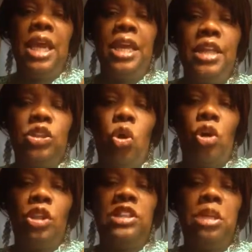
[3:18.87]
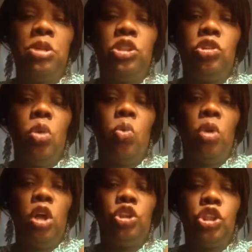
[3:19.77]
and ask God to send me to
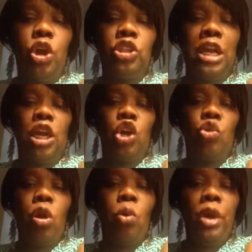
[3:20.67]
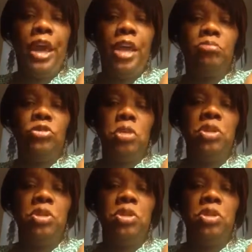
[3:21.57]
a church I can grow at,